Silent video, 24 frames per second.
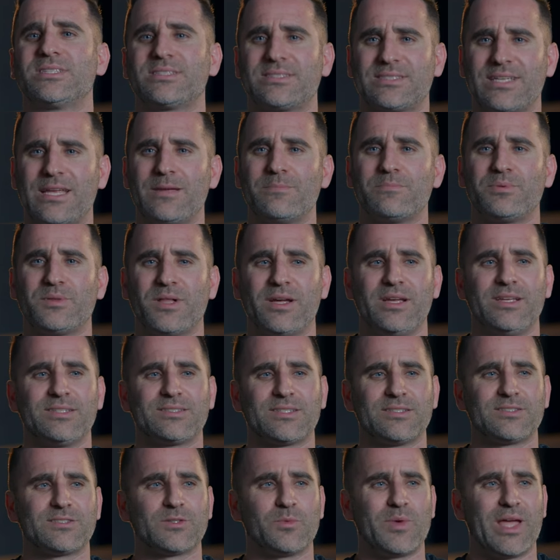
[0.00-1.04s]
at the same place,
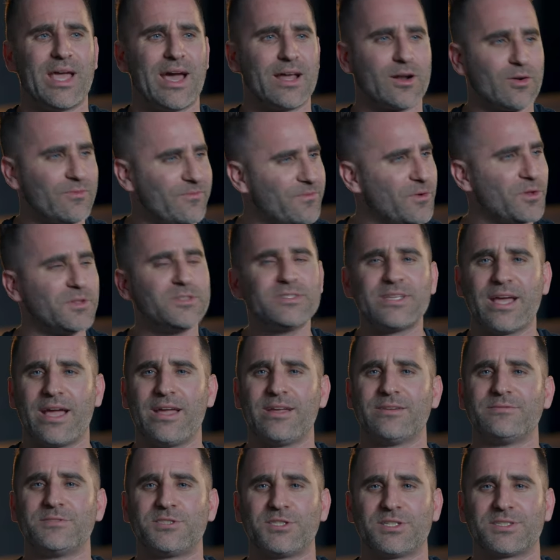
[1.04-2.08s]
and so we had a full
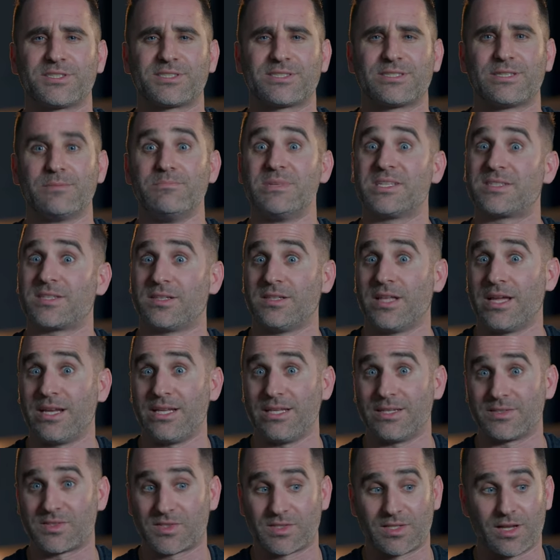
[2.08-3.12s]
day of just the
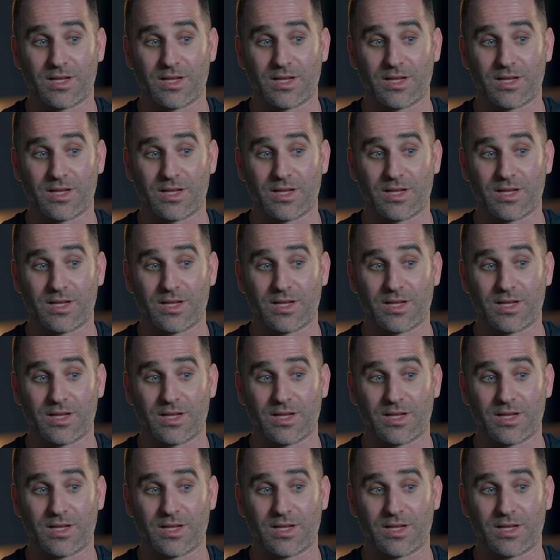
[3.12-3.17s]
miscellaneous